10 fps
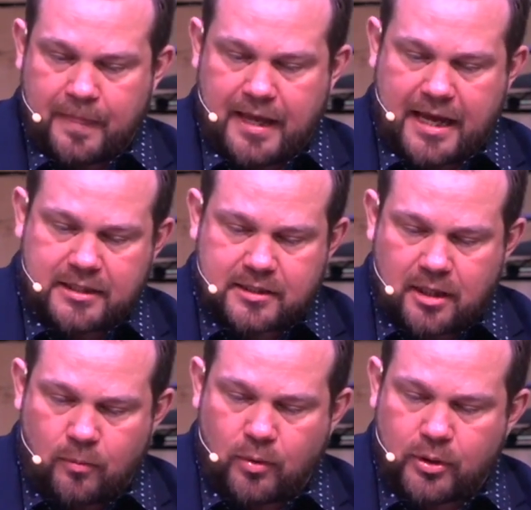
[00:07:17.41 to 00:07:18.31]
as
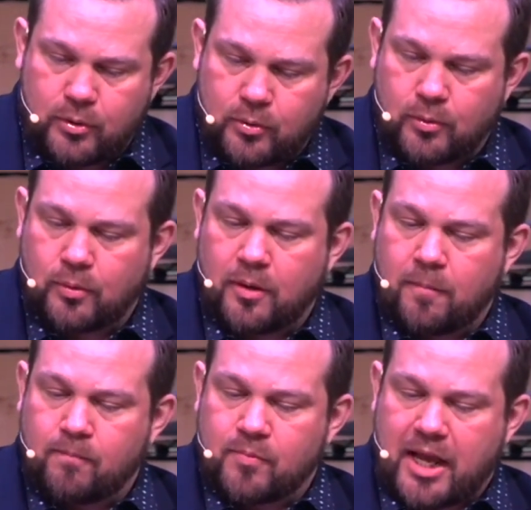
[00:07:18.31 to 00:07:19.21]
someone who,
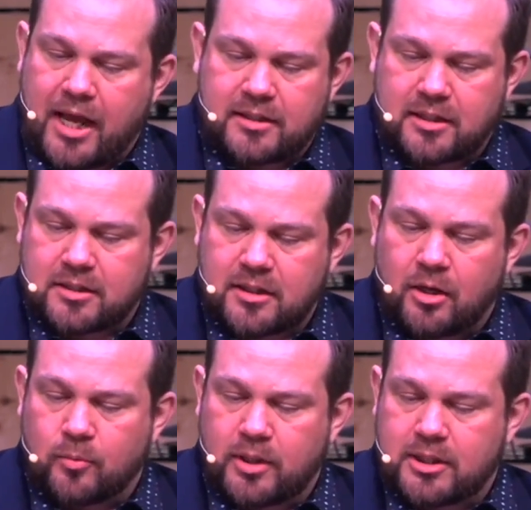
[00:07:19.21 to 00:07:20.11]
as a
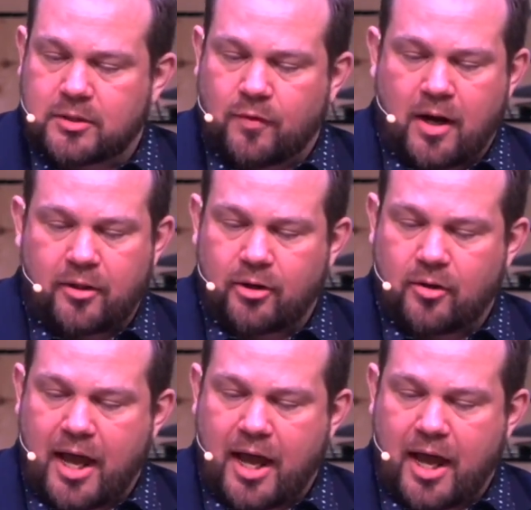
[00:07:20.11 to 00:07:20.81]
son with his father,